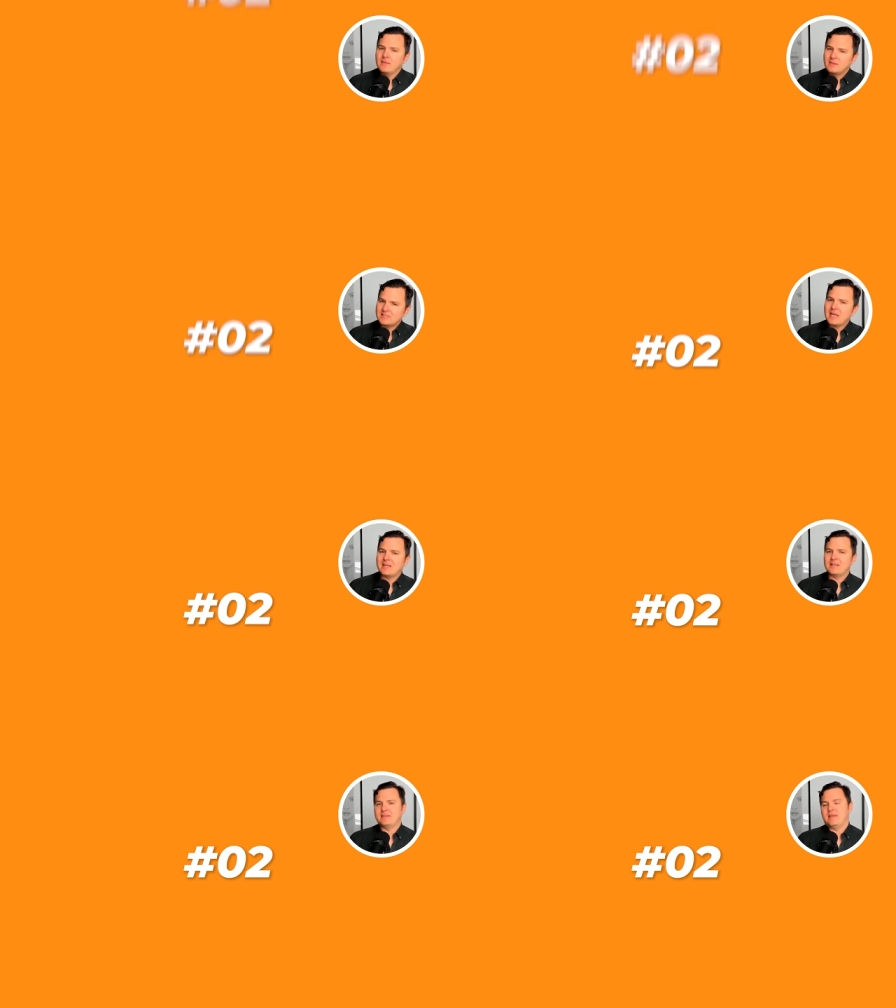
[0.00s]
The
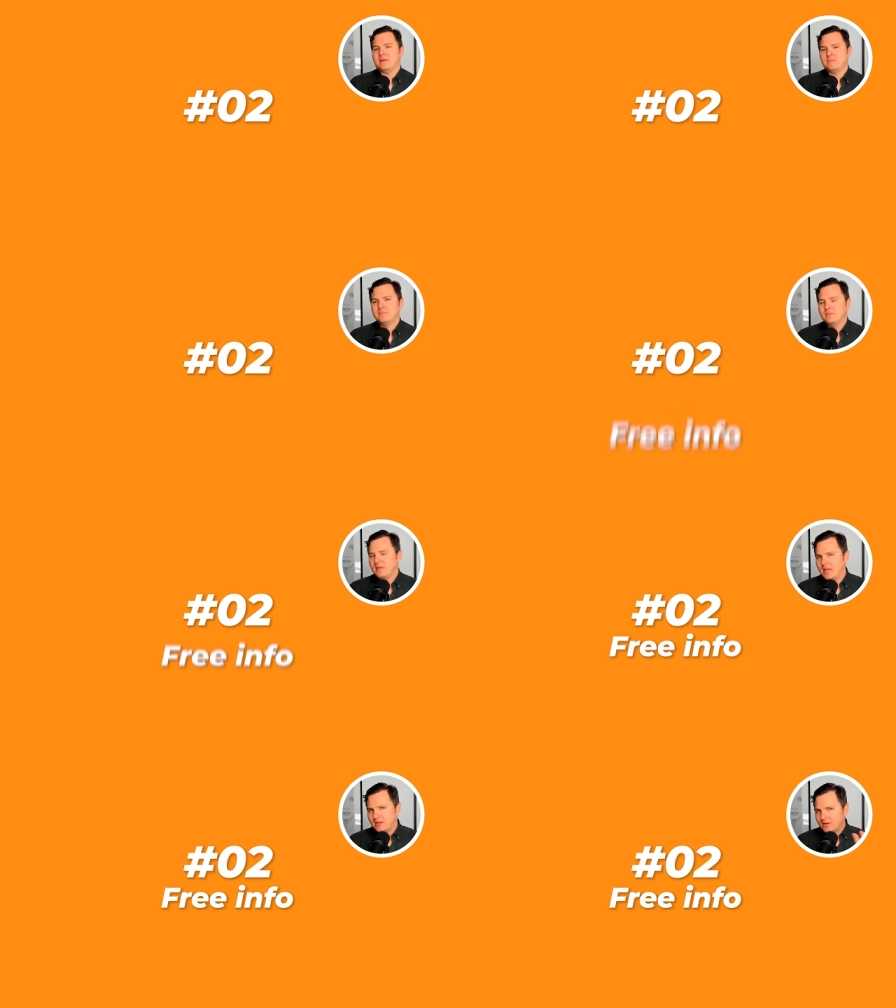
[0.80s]
second thing,
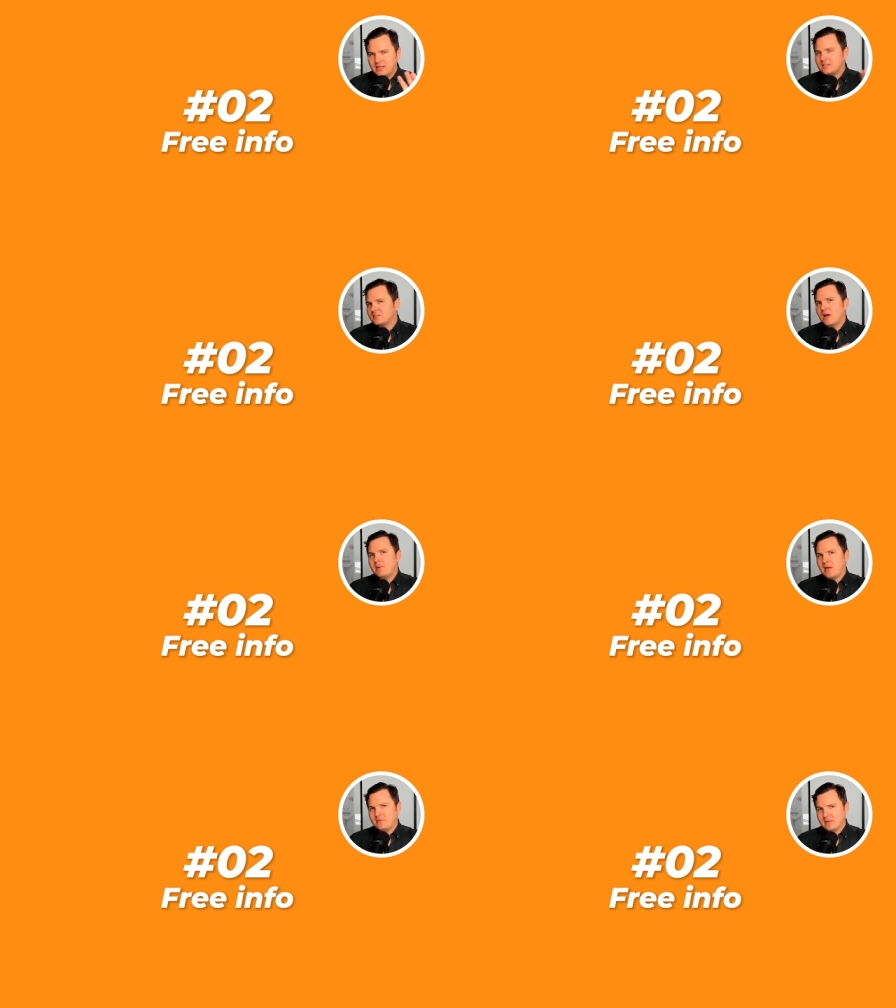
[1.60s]
and you need to stop
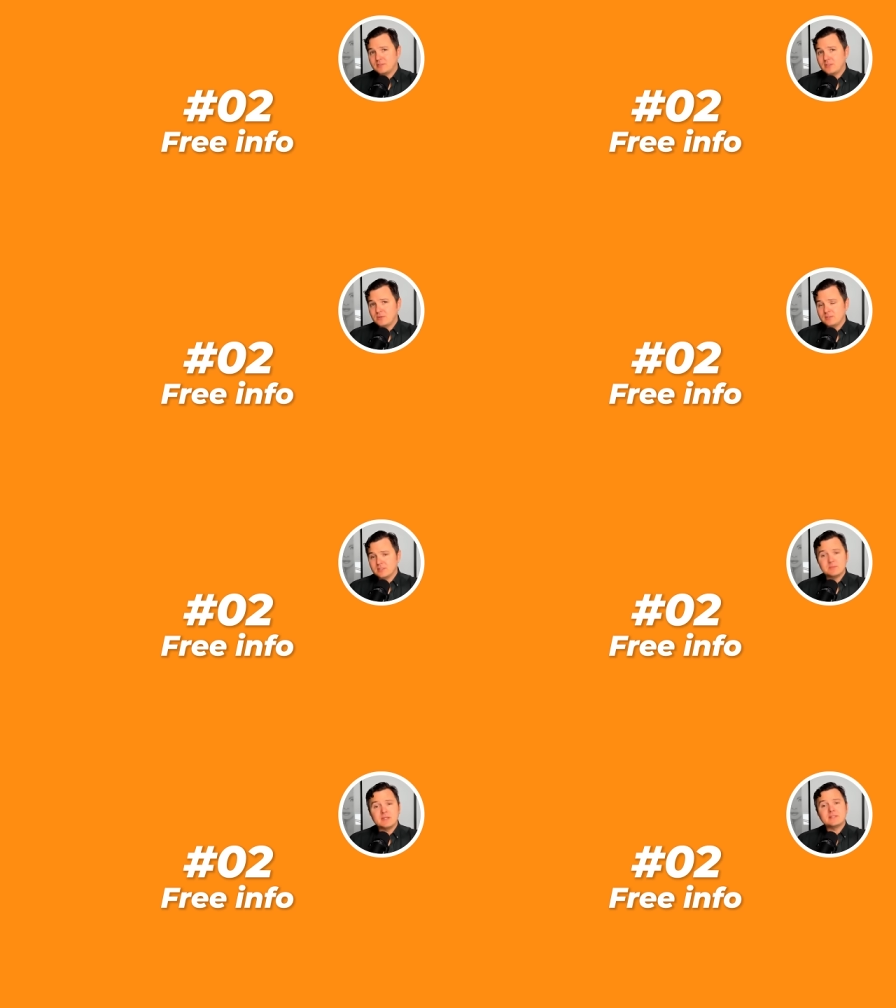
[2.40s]
having
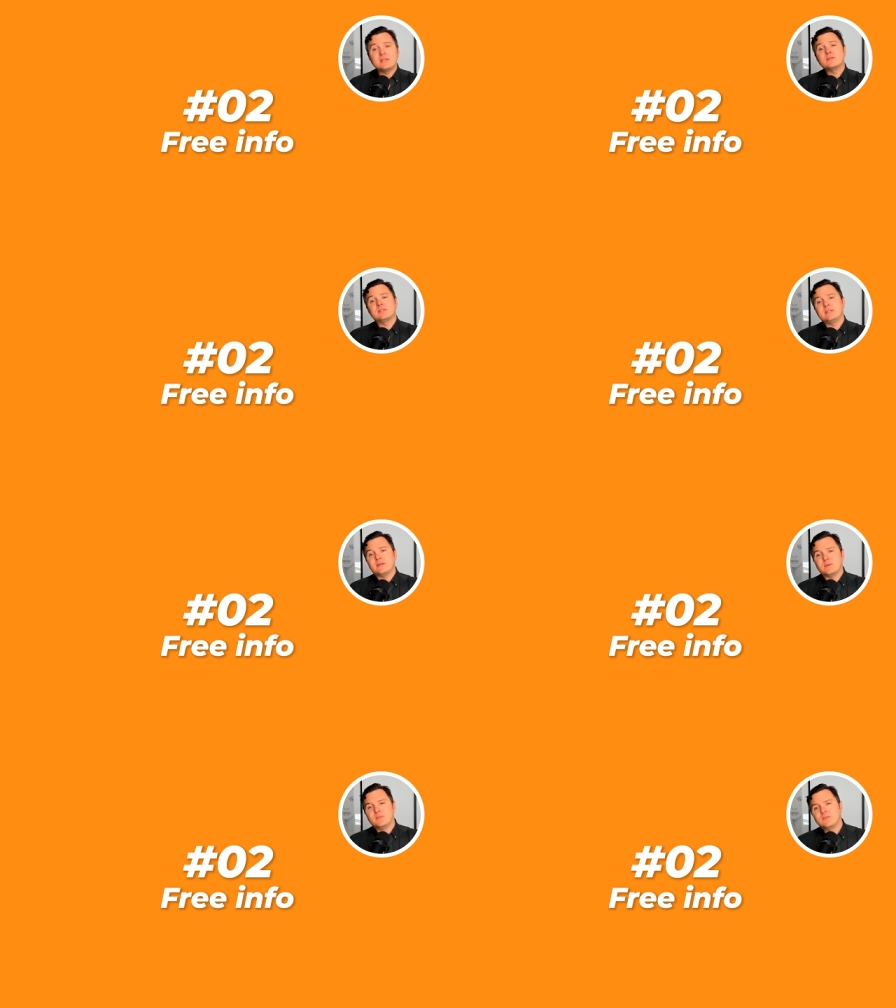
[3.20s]
excuses, because here's the deal.